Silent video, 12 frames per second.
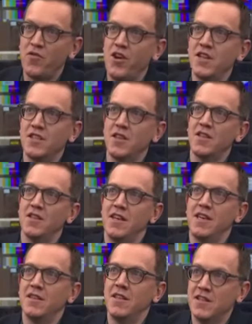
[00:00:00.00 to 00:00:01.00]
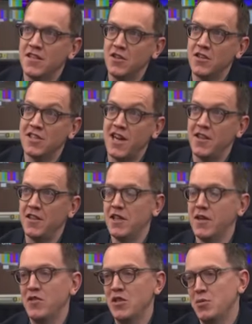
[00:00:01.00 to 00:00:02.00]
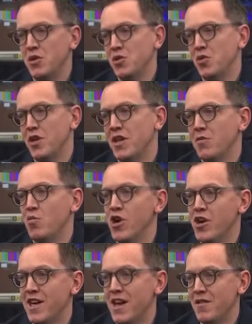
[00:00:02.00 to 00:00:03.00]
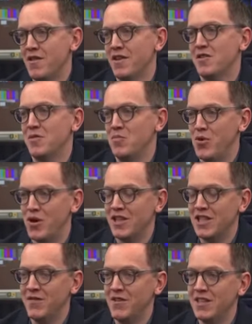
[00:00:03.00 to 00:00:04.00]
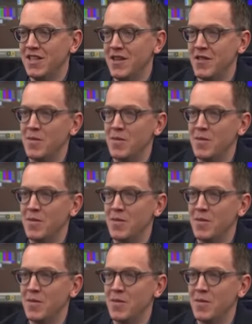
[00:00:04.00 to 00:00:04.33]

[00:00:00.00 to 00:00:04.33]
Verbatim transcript: worked for us. I think the, it's the understanding the difference between work ethic and productivity.